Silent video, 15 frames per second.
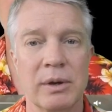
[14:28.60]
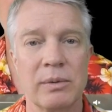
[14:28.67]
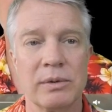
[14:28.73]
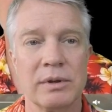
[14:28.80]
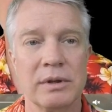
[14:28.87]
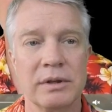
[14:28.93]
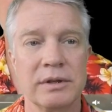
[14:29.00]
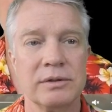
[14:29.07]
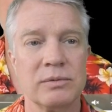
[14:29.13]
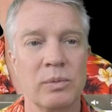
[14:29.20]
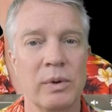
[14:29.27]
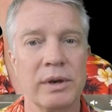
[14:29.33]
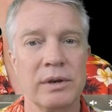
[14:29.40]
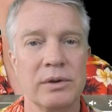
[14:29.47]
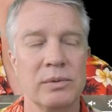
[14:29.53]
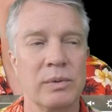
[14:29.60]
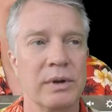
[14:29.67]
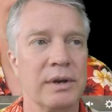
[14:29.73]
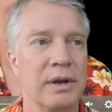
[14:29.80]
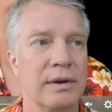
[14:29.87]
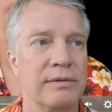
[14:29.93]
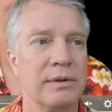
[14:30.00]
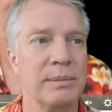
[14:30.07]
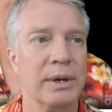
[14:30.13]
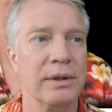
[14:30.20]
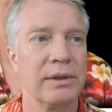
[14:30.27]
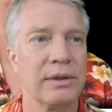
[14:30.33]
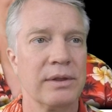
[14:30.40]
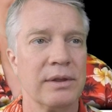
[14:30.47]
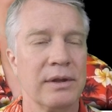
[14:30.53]
with at least one new one every
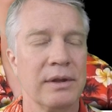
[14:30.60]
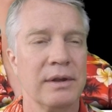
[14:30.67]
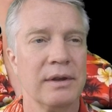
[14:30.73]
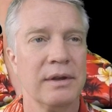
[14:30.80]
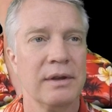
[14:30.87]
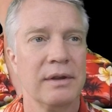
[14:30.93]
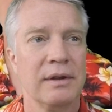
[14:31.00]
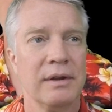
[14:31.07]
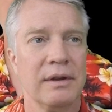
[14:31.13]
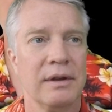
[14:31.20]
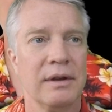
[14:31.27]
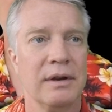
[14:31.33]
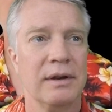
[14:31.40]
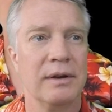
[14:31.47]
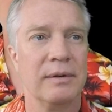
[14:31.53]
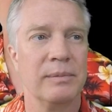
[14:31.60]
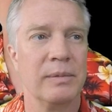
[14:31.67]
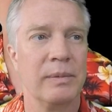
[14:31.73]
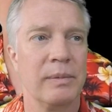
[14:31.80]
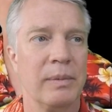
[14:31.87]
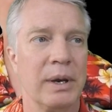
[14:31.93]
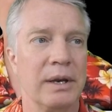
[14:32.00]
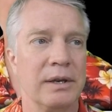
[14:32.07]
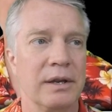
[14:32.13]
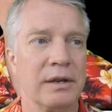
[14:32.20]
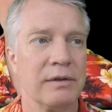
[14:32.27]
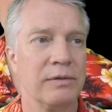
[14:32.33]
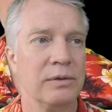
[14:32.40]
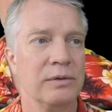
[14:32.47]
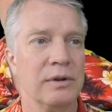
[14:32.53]
month. But I take
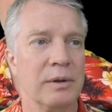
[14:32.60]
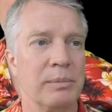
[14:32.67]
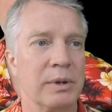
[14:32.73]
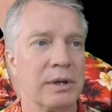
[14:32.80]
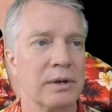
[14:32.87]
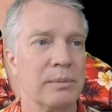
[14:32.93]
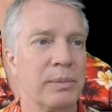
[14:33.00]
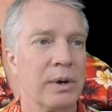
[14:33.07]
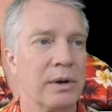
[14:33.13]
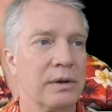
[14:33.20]
a food and I pick it apart